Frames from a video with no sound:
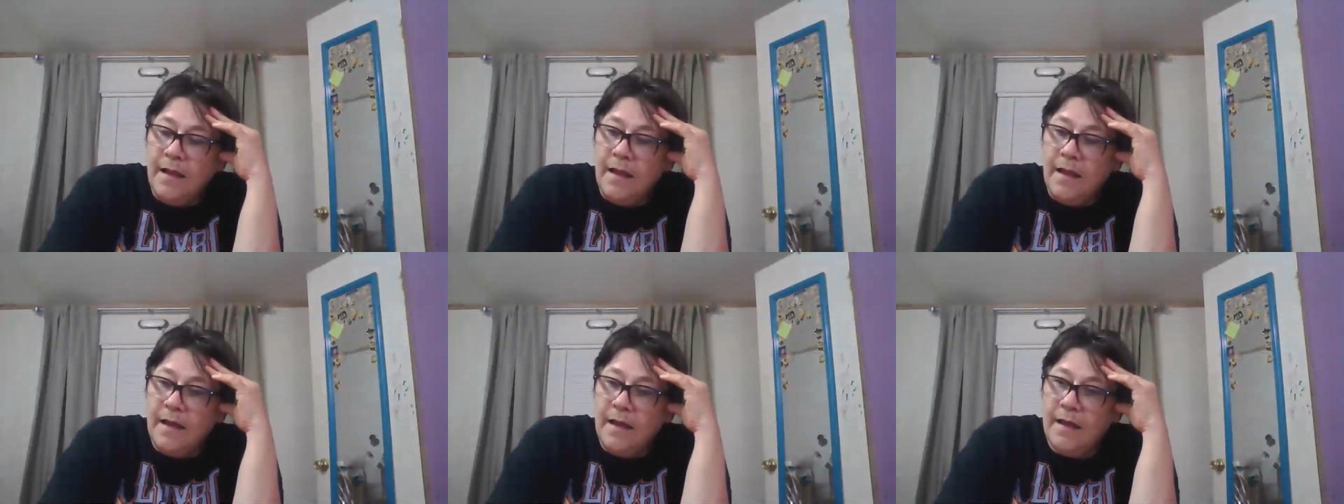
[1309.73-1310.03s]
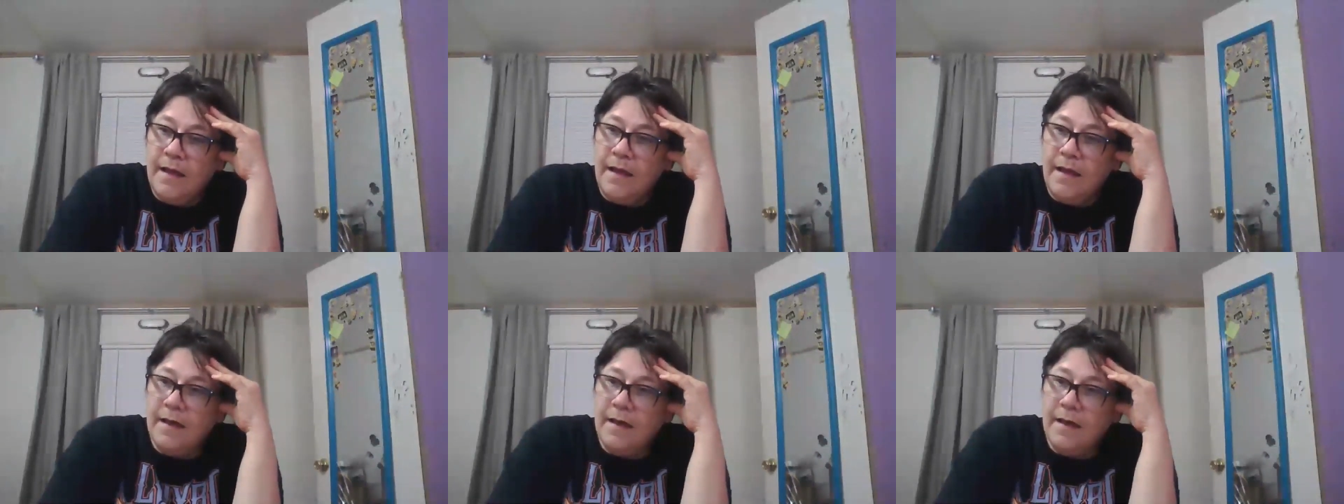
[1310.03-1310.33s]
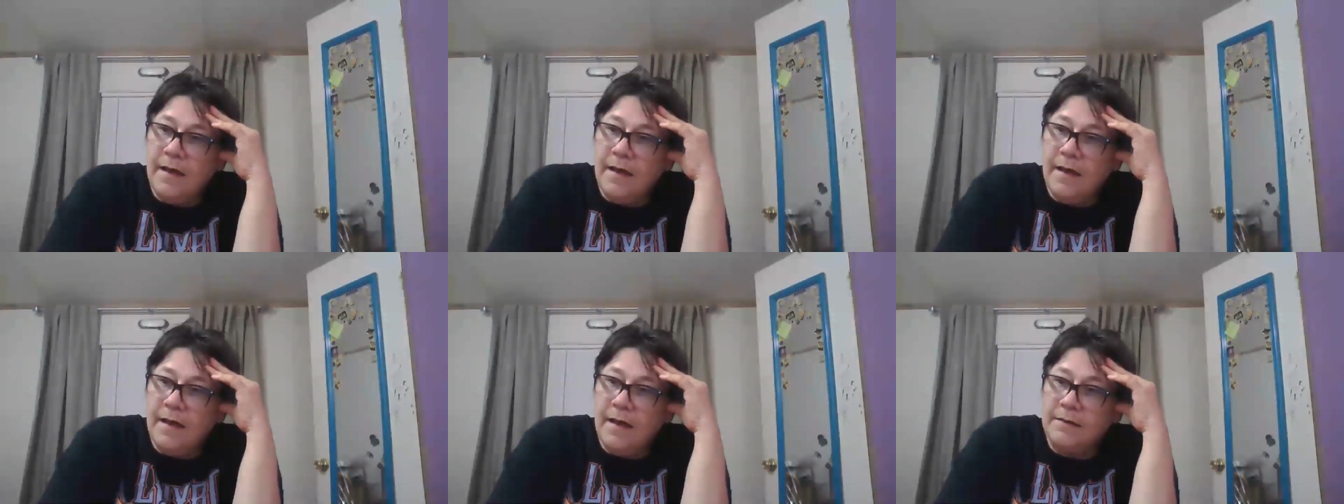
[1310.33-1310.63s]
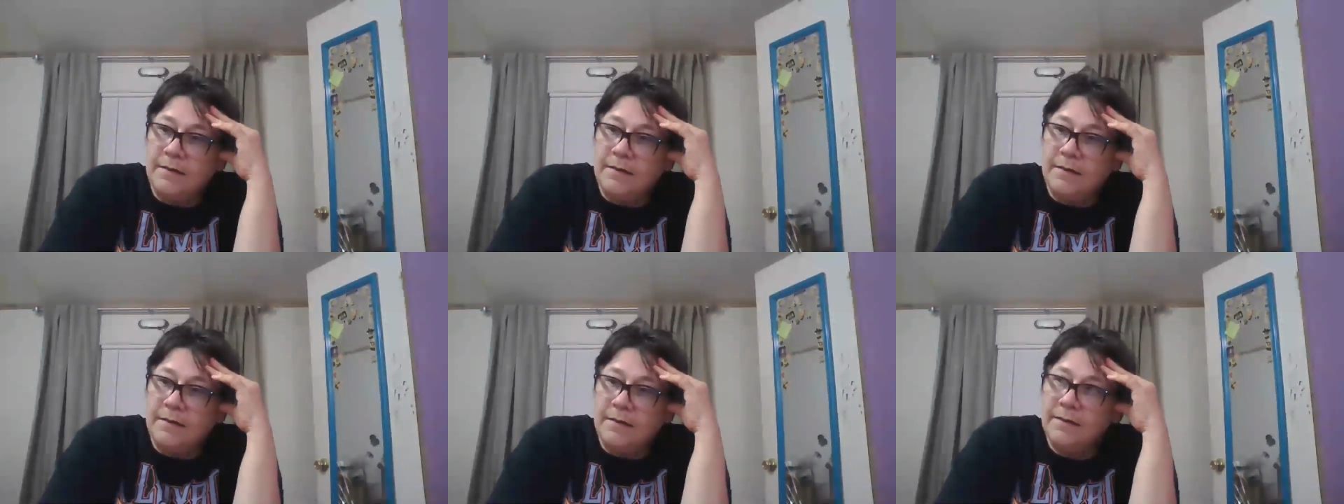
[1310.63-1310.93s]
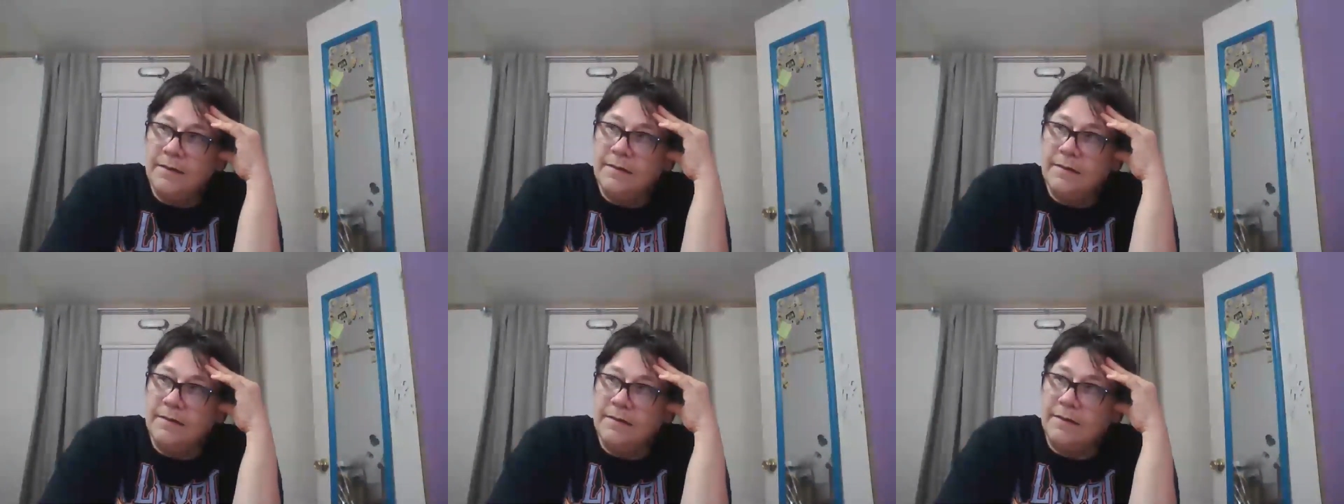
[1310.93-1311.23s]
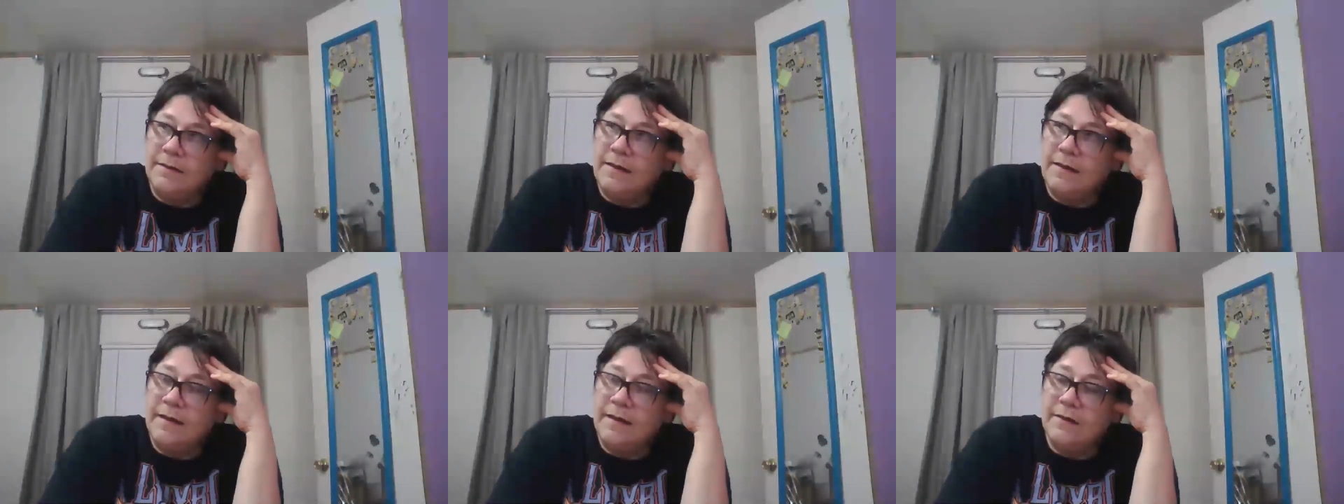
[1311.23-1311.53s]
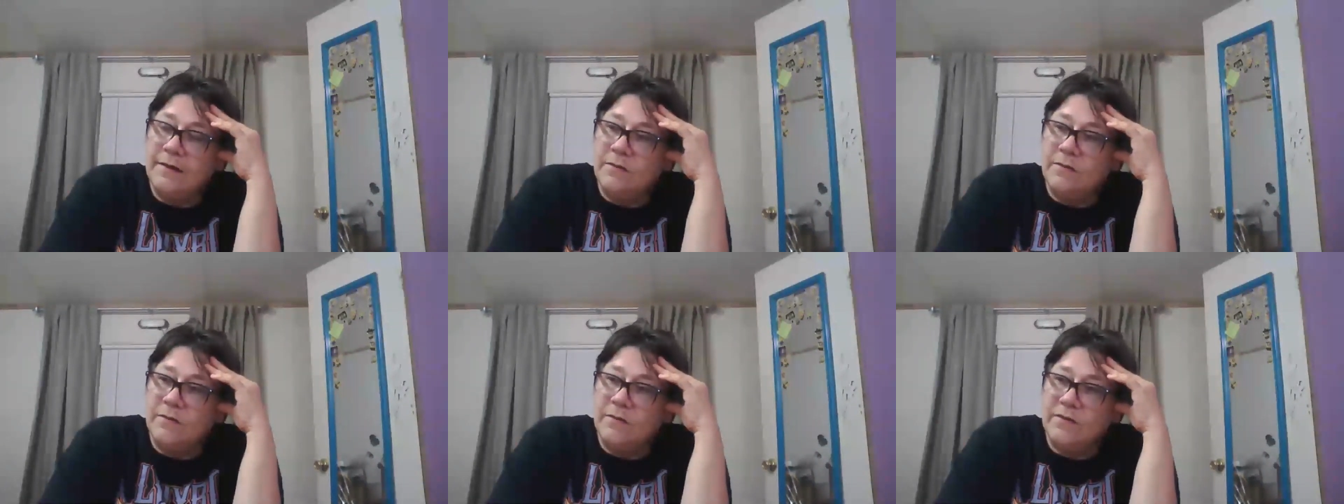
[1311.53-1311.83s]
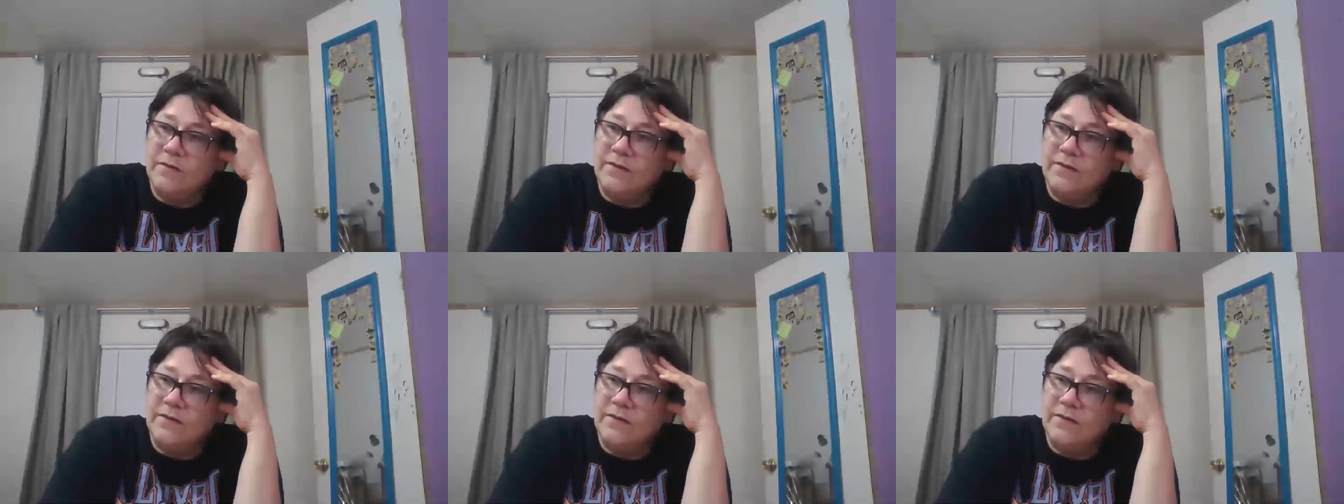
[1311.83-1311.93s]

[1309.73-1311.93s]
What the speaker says: And the kids was